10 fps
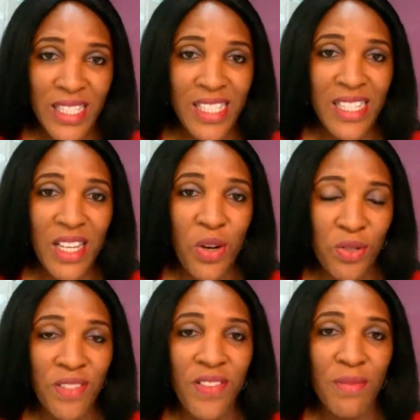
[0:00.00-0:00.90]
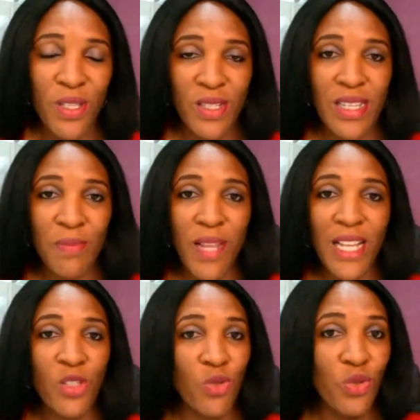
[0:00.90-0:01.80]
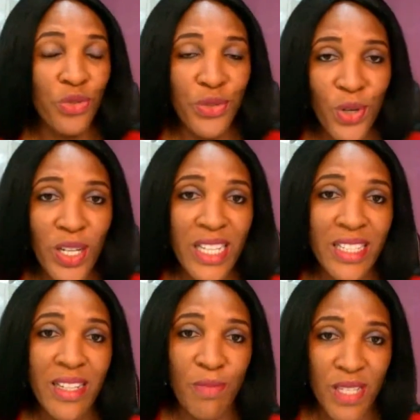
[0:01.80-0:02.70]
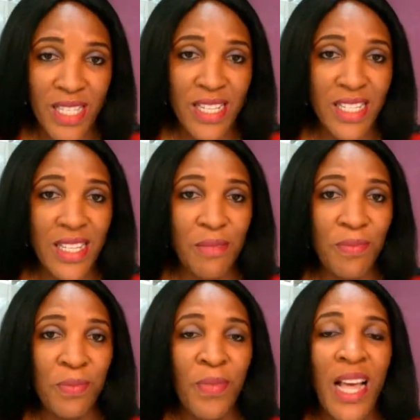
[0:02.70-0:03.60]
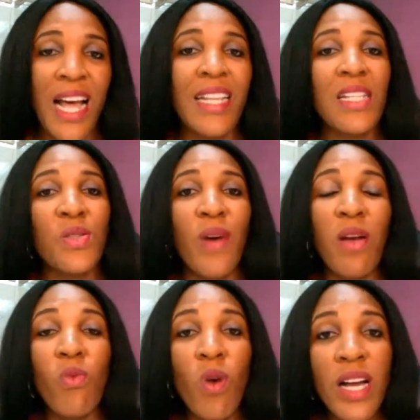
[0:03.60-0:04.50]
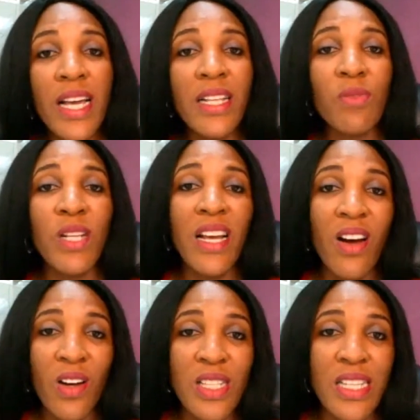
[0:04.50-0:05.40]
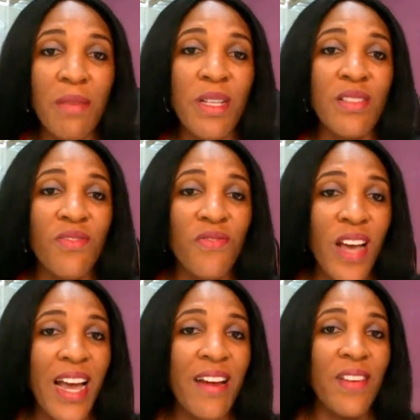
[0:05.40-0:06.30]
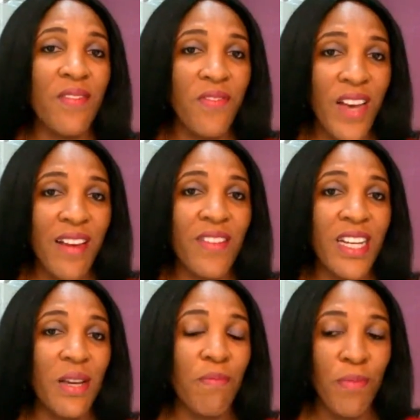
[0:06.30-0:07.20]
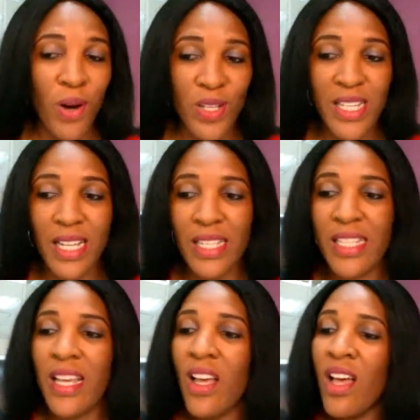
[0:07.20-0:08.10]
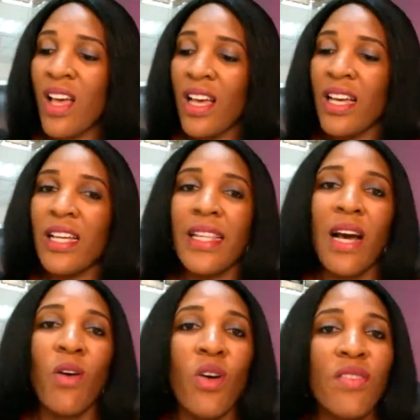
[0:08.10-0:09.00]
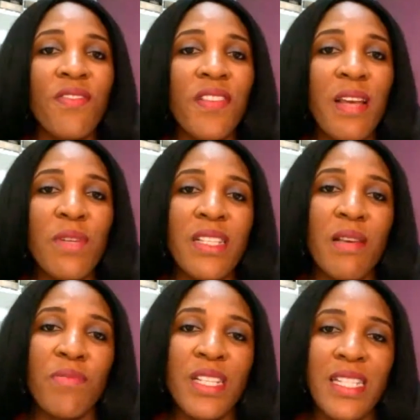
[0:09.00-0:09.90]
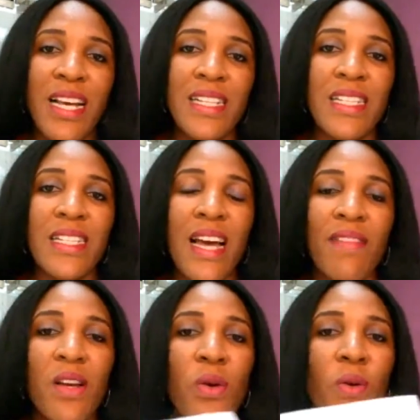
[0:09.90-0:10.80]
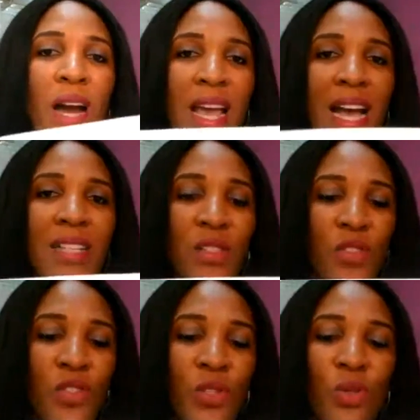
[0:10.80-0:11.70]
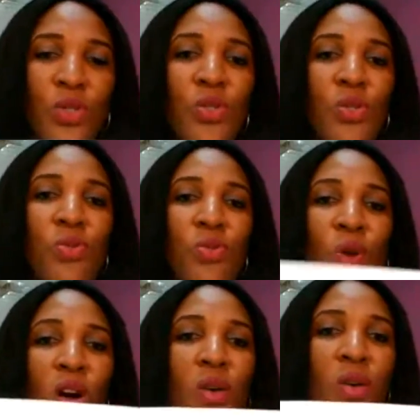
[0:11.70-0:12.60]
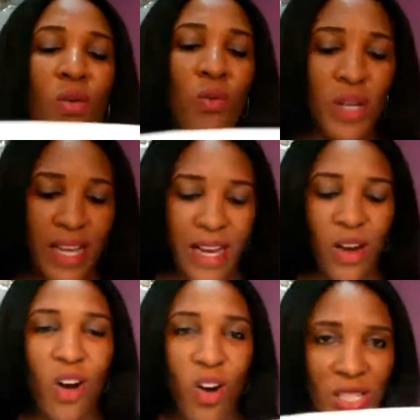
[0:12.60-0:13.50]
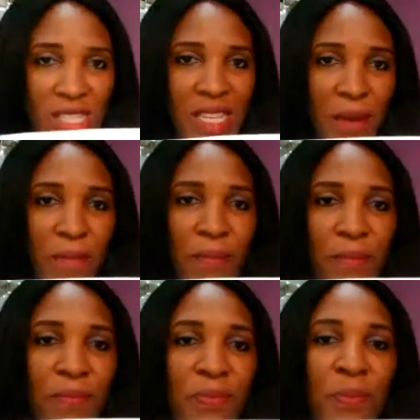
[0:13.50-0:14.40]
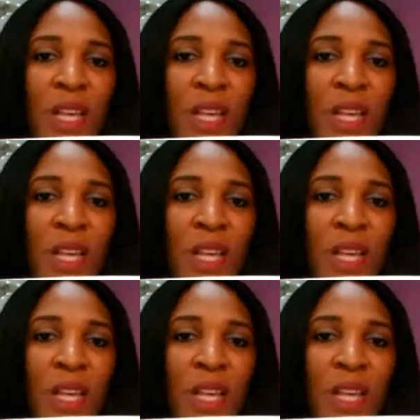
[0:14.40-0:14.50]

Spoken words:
with the Oriflame Success Plan to grow in this business. And that's why working with a core team is very, very important. Now, Oriflame is a business that requires you to work with a core team.